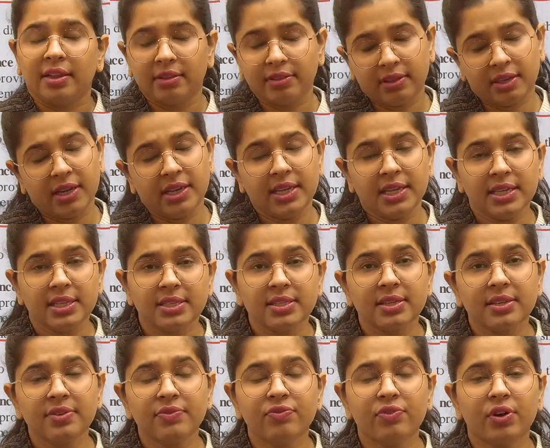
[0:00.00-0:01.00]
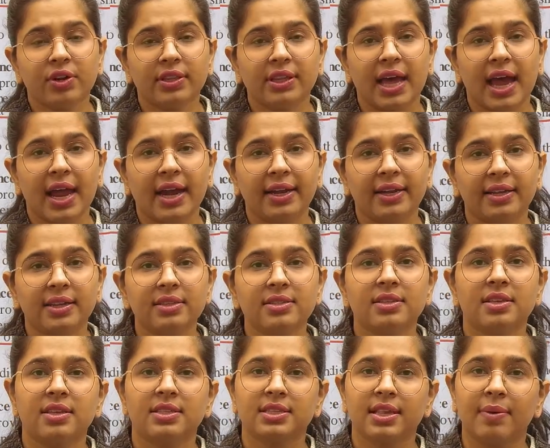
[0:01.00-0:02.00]
The reason for that
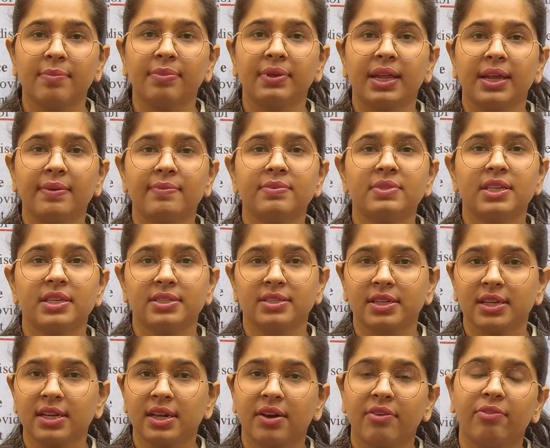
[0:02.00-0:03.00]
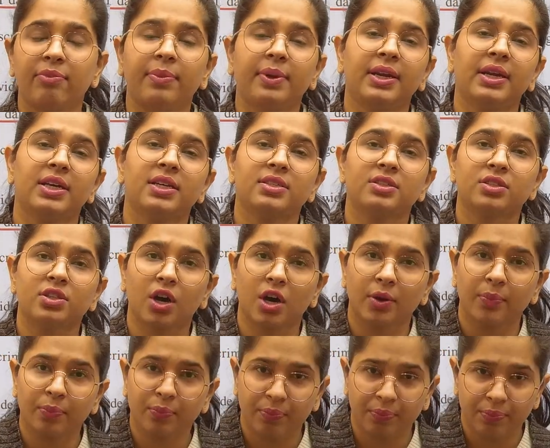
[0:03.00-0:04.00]
is sometimes central government does
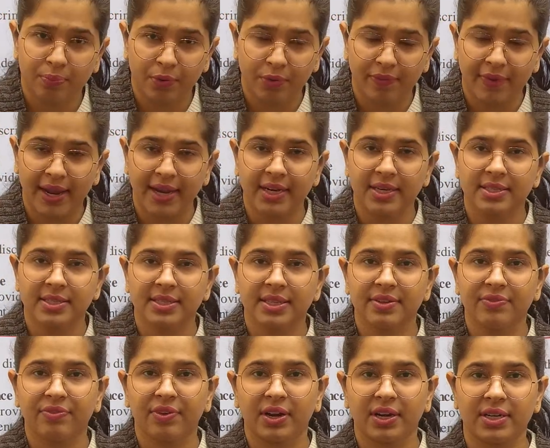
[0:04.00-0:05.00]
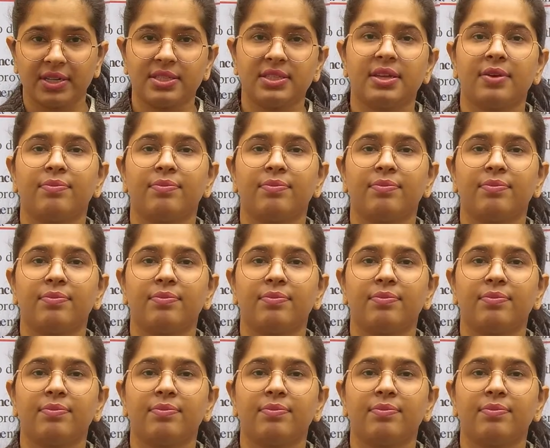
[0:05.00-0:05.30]
not provides the funds.